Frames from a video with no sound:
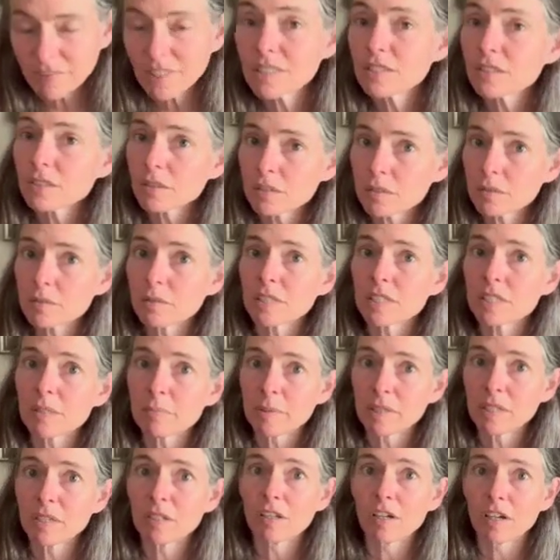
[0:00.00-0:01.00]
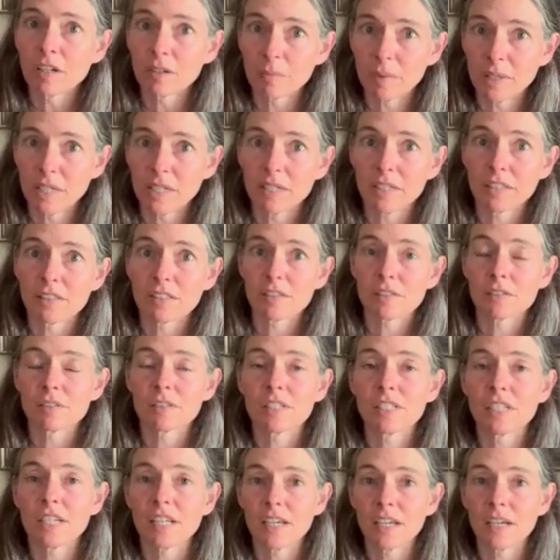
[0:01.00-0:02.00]
So it's been a long week. It's
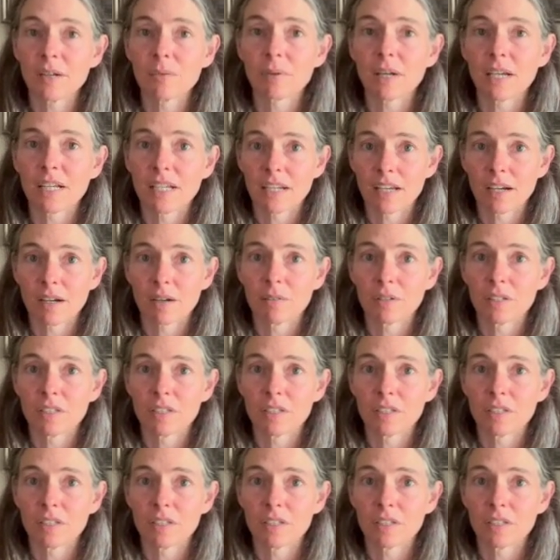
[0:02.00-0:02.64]
today, right now,